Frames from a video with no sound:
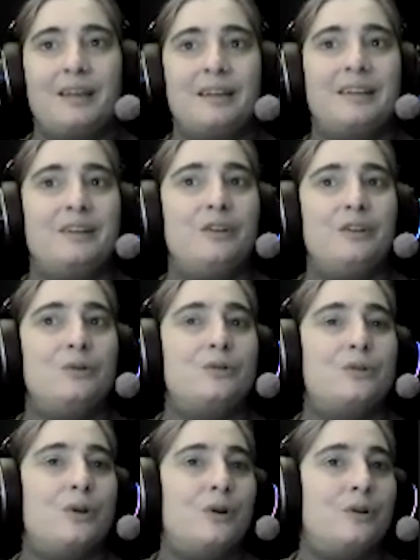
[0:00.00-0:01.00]
Can you
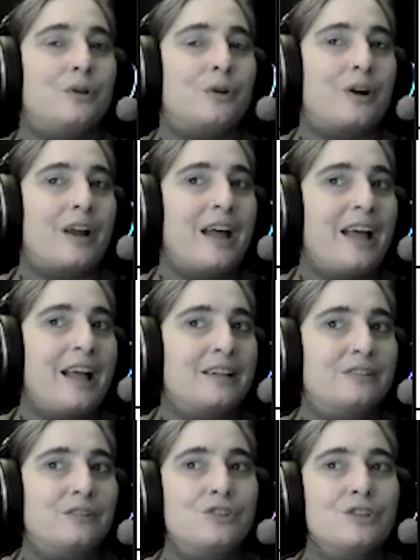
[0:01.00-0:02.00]
turn your
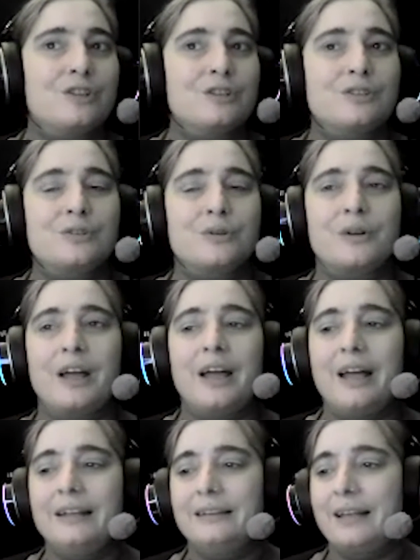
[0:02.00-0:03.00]
head, just your
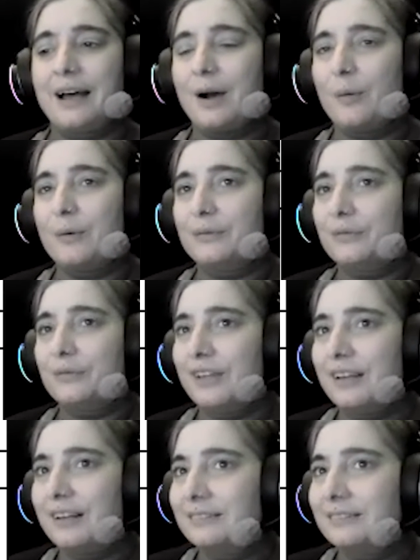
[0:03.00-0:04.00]
head now, and
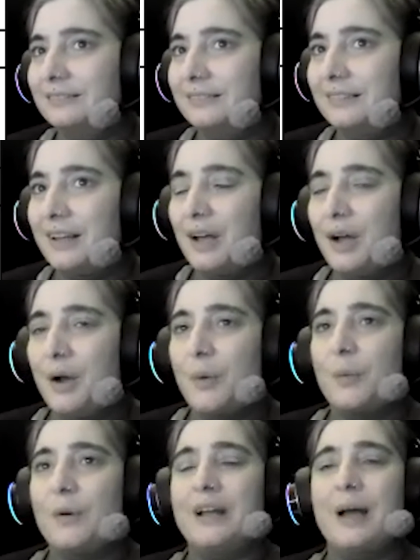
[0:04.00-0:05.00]
feel
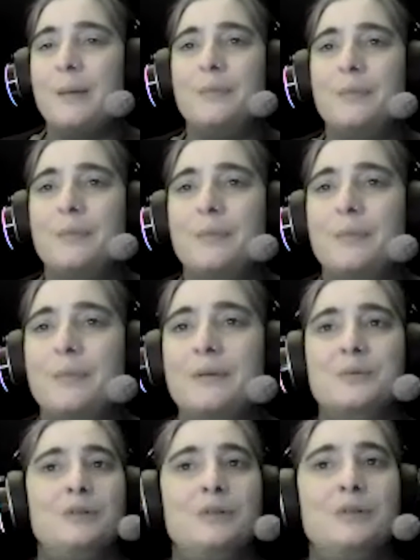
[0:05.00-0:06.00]
what happens when
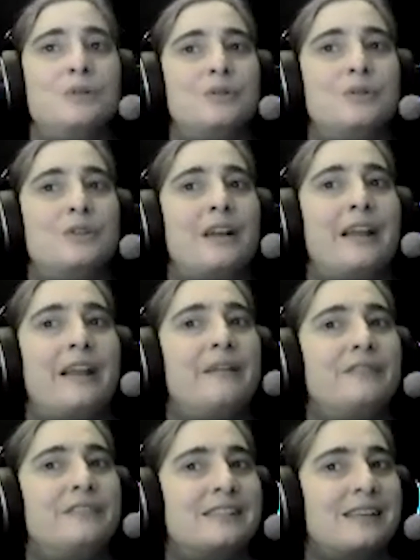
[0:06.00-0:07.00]
you turn to the
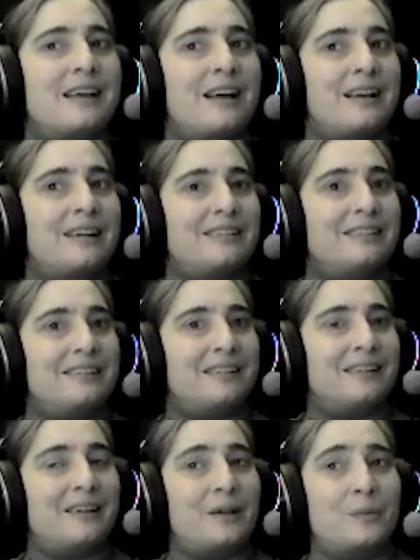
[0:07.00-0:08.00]
left side
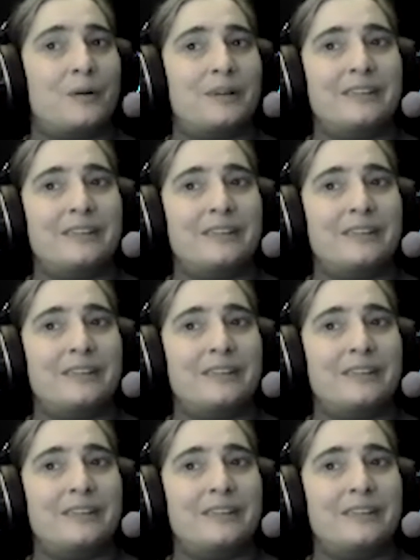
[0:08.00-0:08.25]
and what